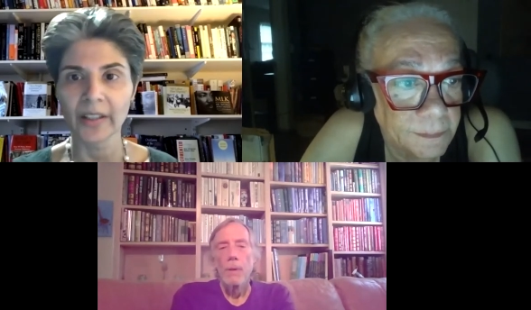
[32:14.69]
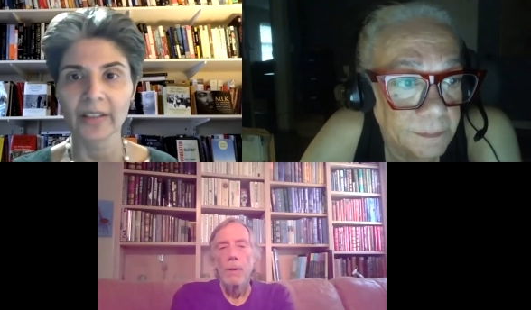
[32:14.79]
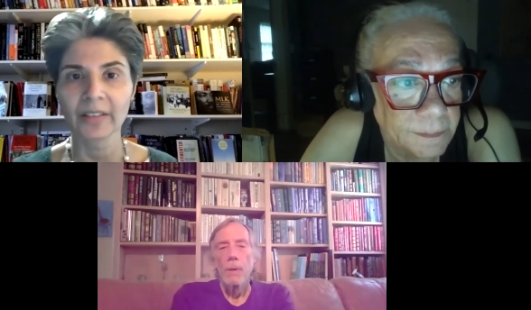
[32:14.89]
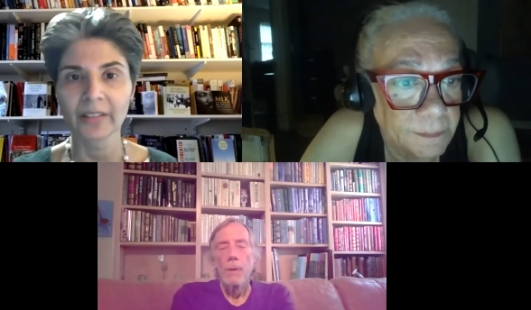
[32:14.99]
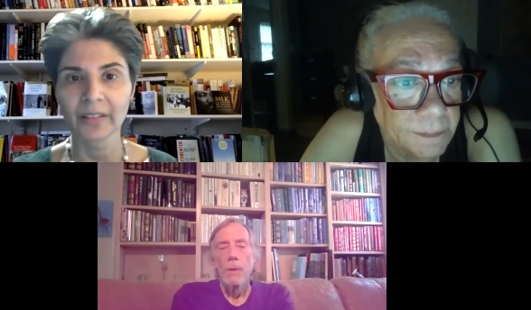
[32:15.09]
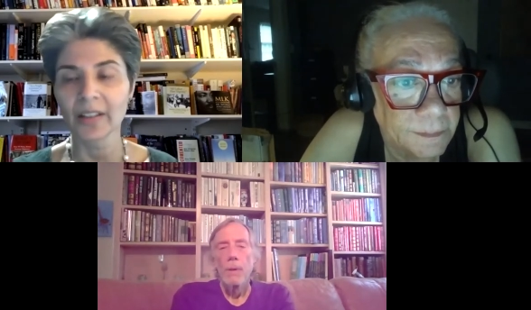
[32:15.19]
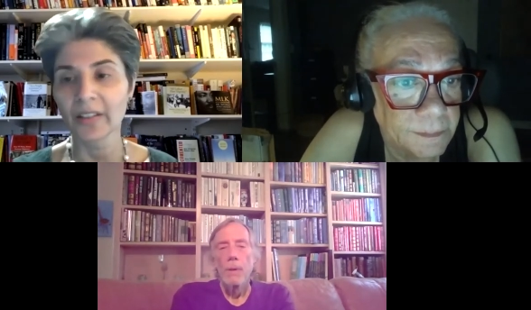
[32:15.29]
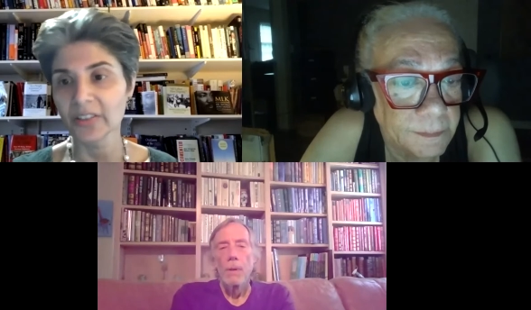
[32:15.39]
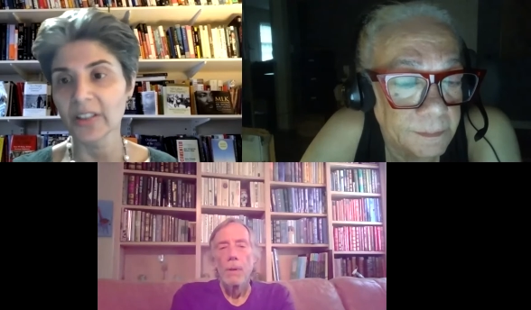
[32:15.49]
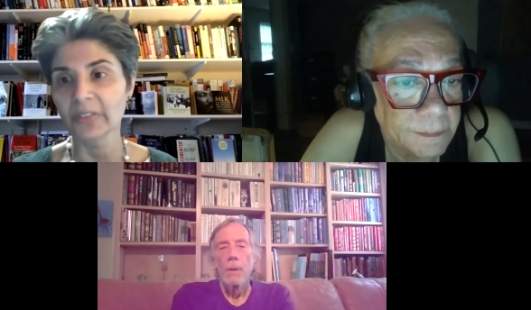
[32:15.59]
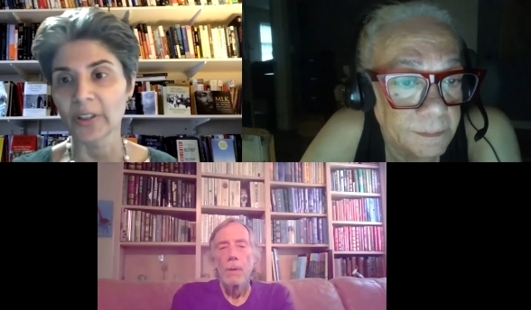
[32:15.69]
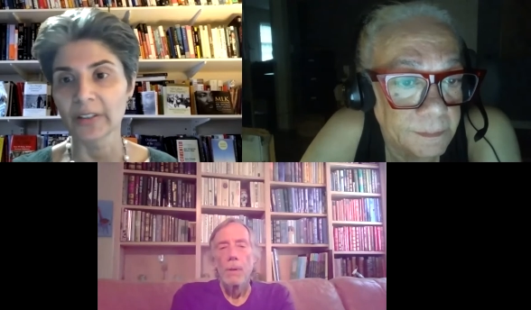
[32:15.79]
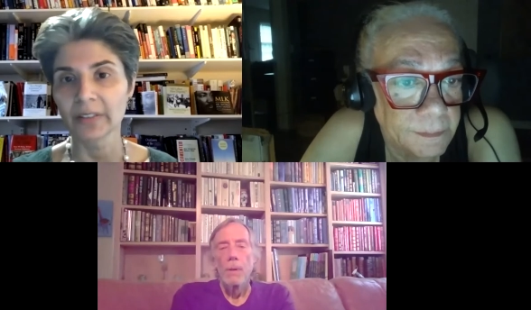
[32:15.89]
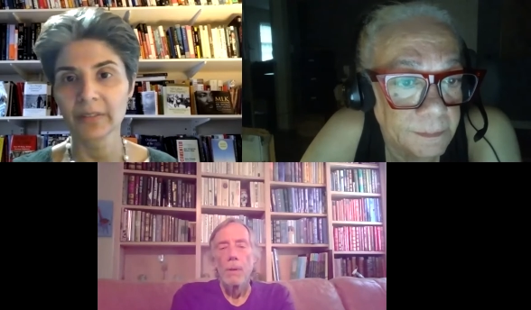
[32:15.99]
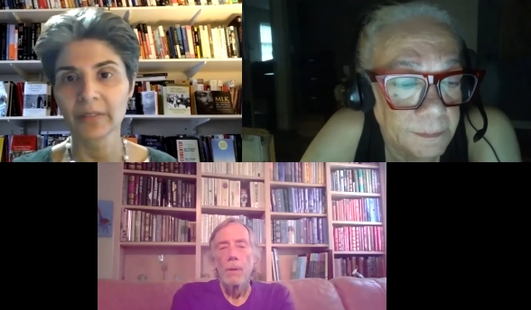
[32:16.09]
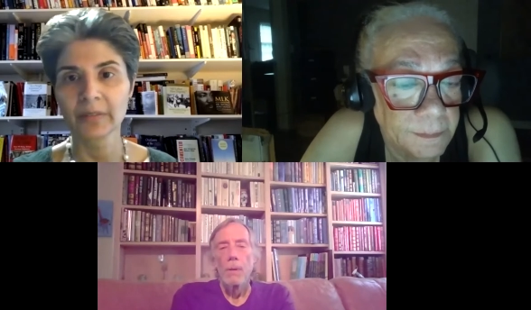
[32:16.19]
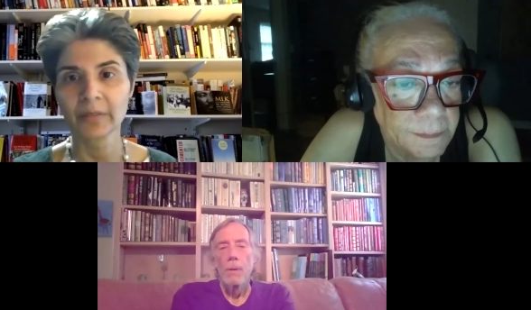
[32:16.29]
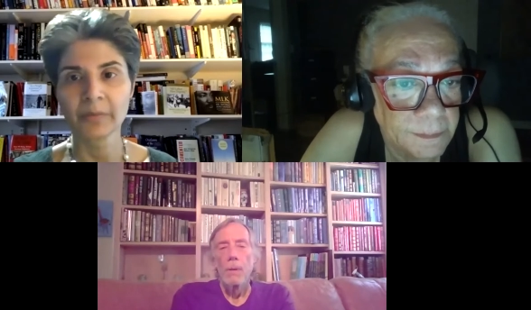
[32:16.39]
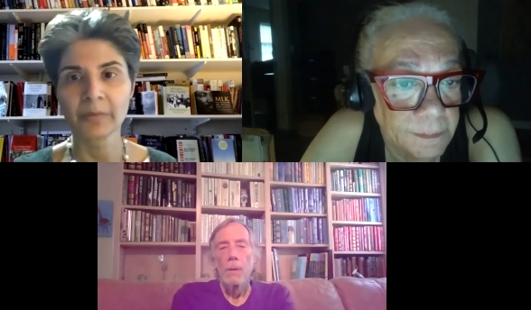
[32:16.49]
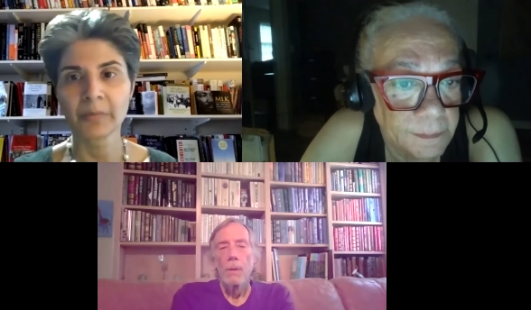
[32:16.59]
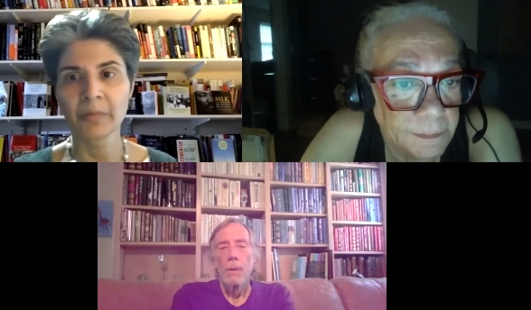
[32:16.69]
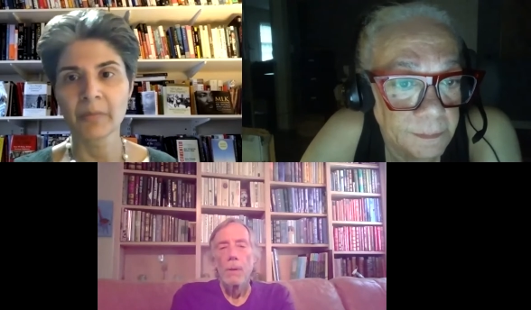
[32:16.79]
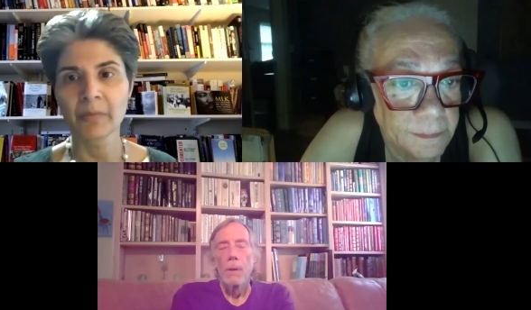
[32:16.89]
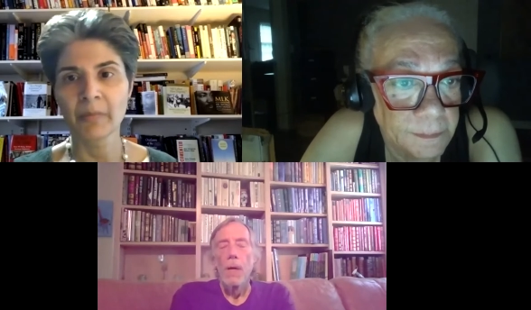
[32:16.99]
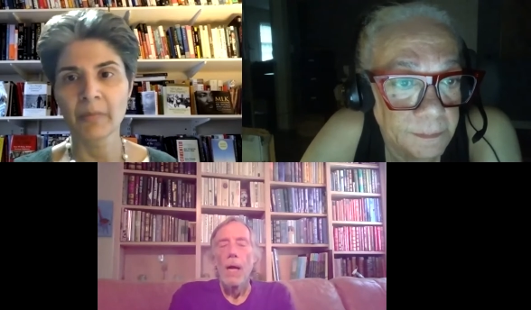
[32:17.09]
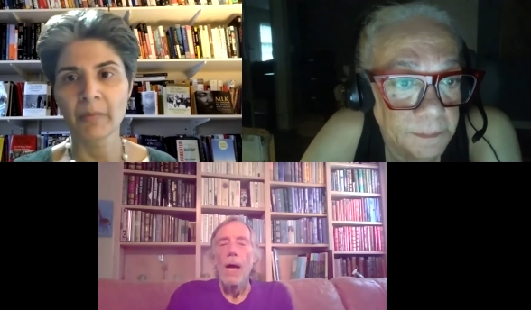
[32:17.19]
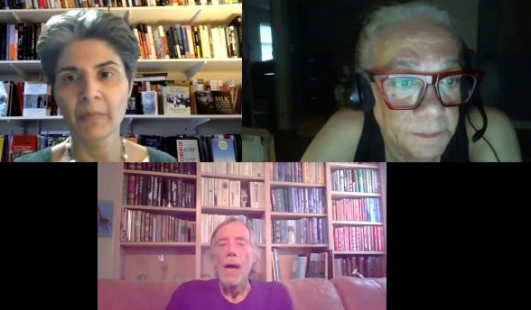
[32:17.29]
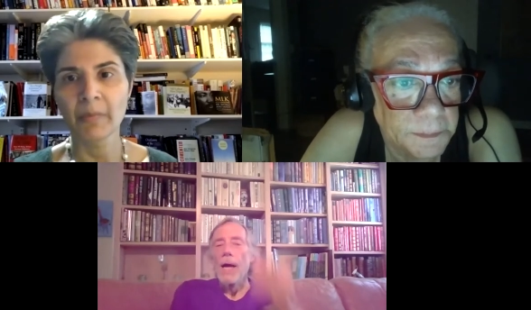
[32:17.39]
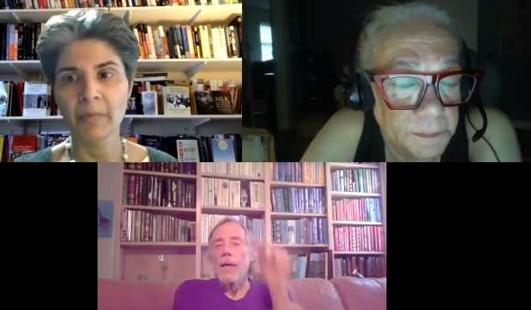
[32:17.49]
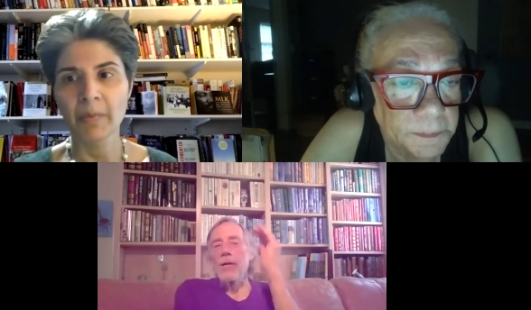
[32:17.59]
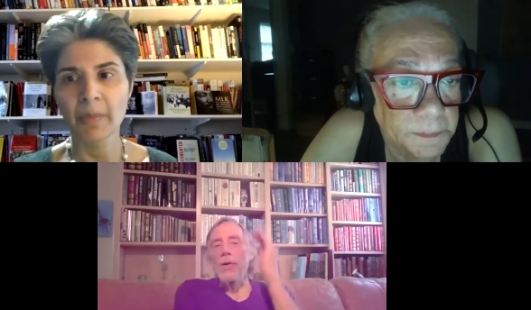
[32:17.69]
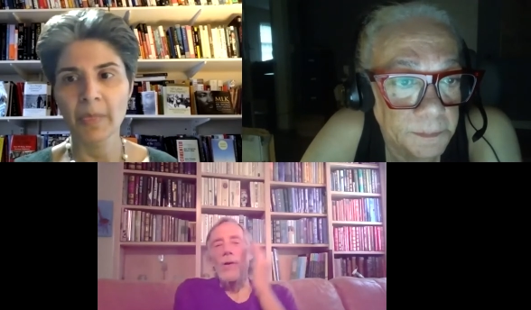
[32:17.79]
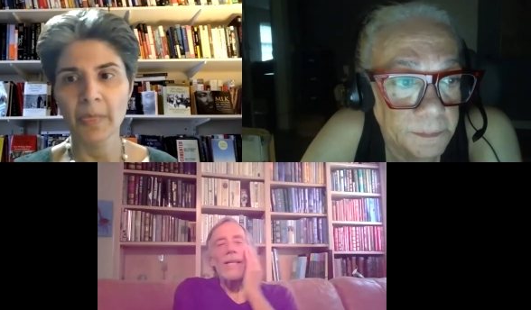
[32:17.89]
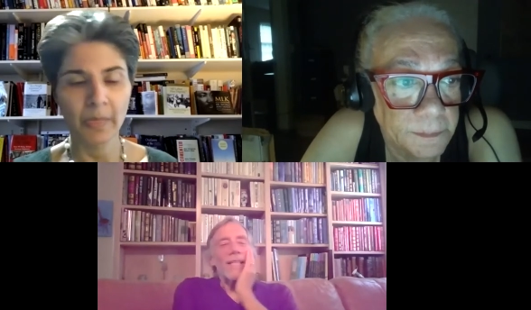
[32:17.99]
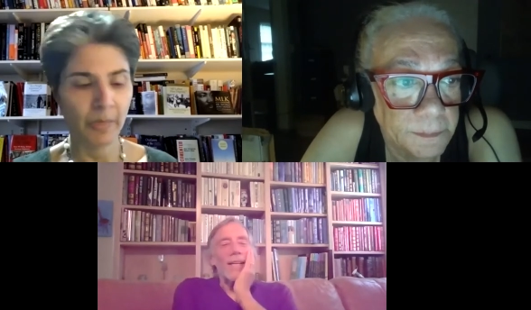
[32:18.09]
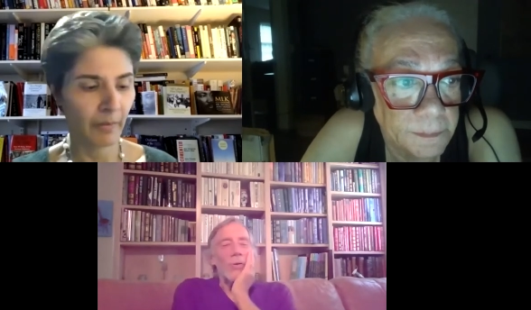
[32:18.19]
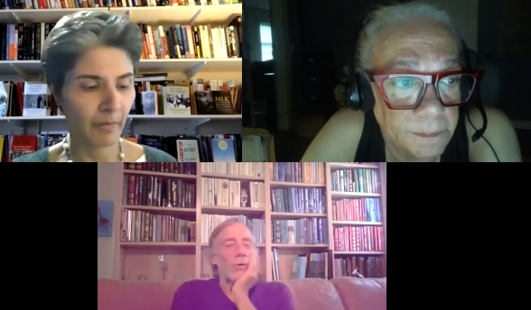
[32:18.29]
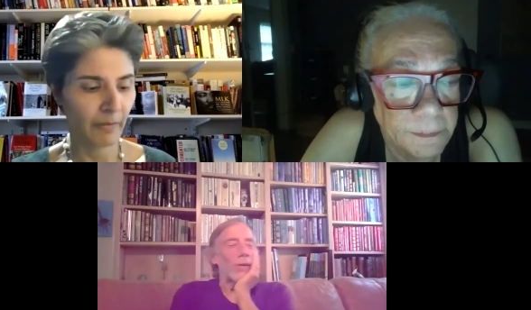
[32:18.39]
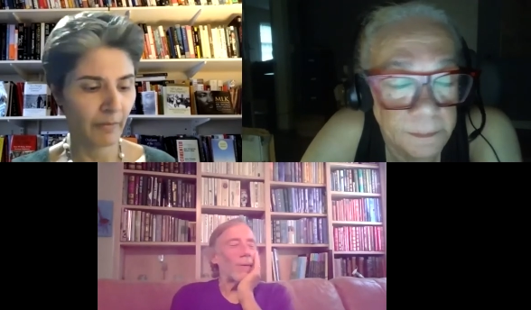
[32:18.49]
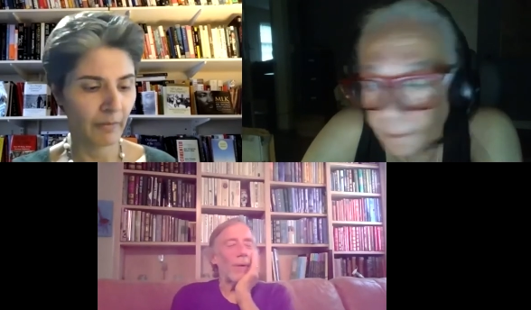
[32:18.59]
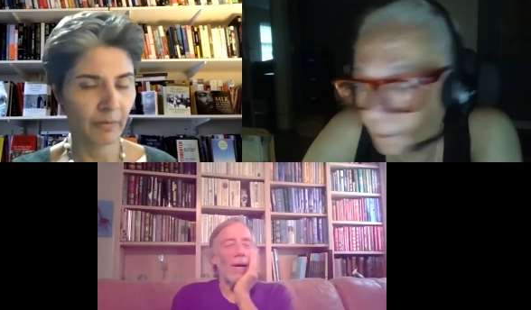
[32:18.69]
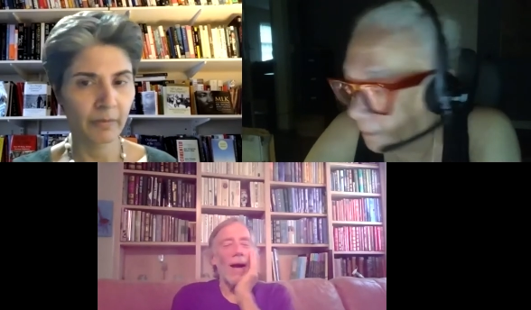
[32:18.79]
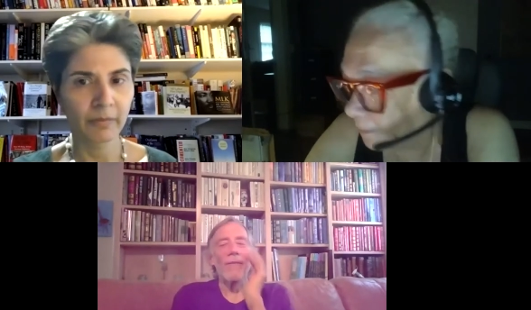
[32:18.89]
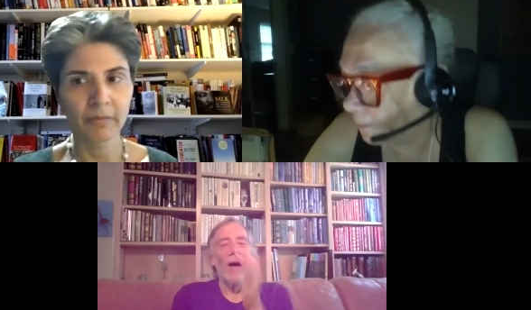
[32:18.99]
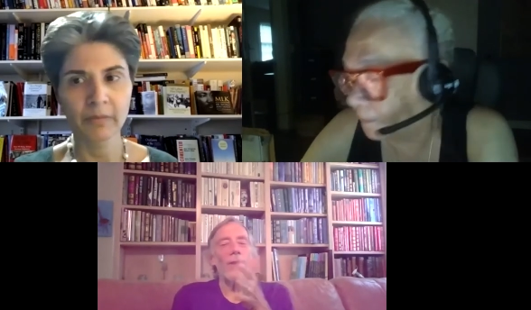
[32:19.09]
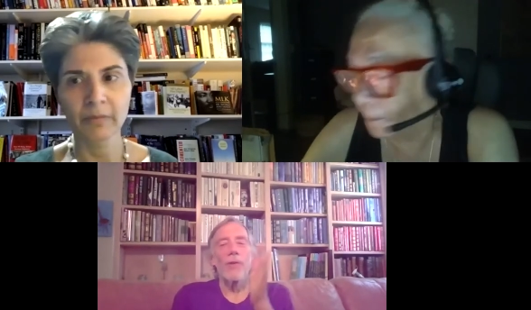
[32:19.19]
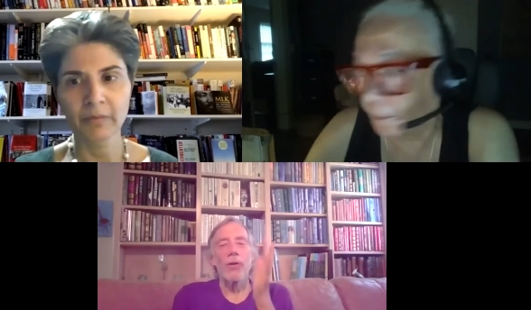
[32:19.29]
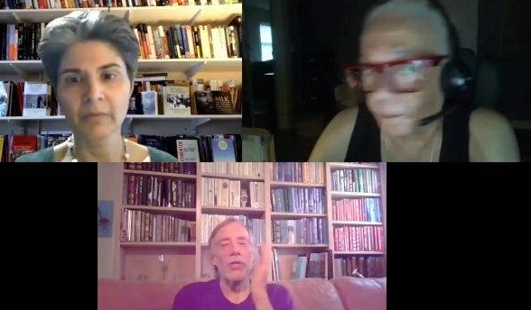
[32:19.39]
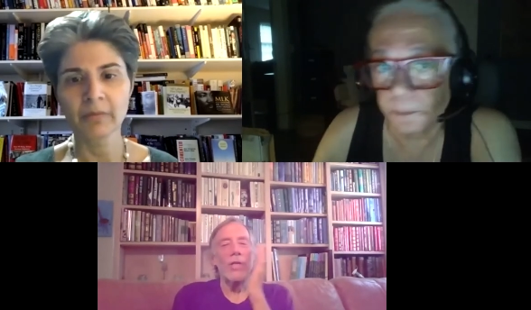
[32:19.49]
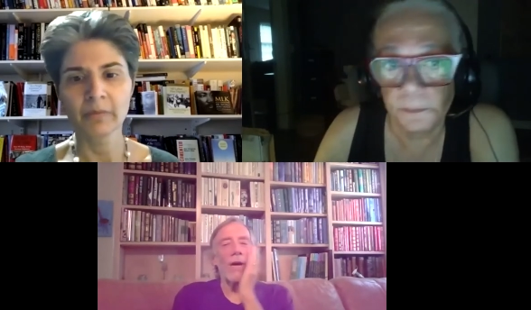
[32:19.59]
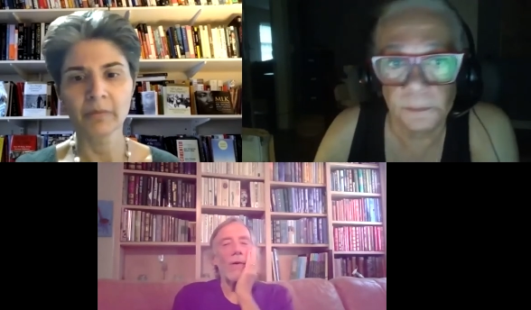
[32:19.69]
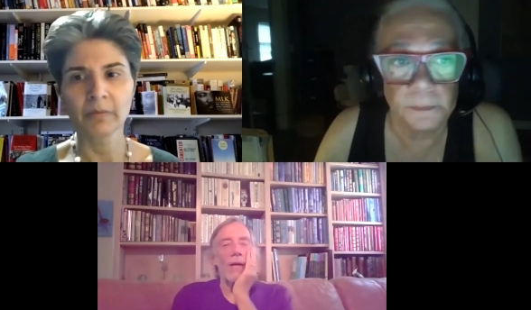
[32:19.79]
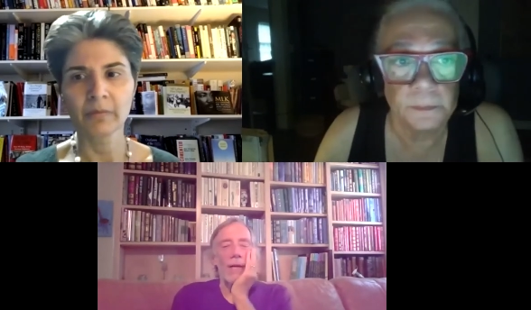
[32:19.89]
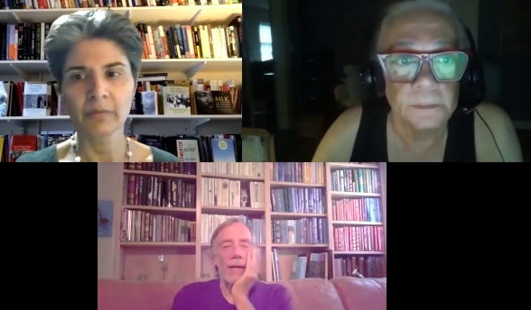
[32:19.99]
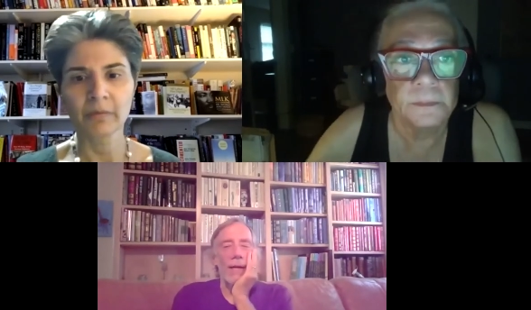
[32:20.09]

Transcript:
Speaker 1: in the, in the slave trade?
Speaker 2: You know, it's interesting, but I, I've heard Sharon